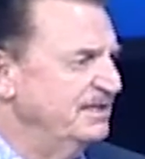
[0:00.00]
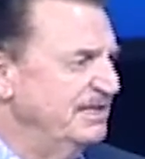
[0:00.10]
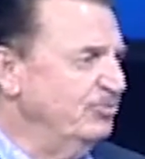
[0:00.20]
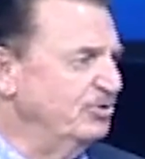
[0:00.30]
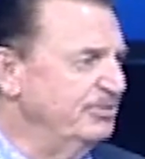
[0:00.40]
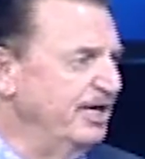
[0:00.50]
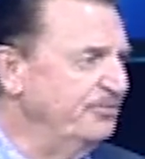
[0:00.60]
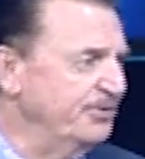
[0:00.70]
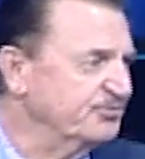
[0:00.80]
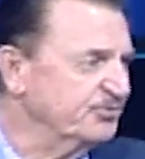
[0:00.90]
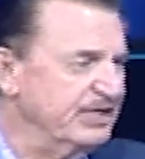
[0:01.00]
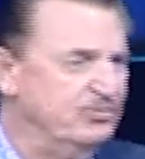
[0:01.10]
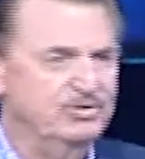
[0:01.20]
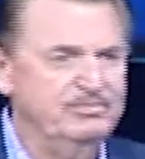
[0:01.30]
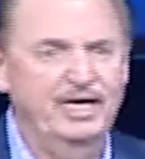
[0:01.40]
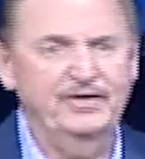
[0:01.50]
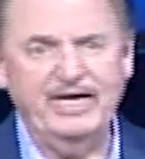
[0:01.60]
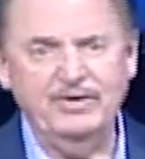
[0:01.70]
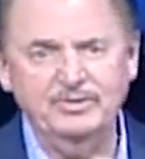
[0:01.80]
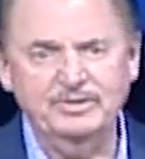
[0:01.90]
They want to marry this one, they want to marry
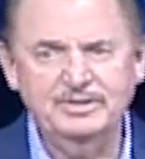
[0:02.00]
that one.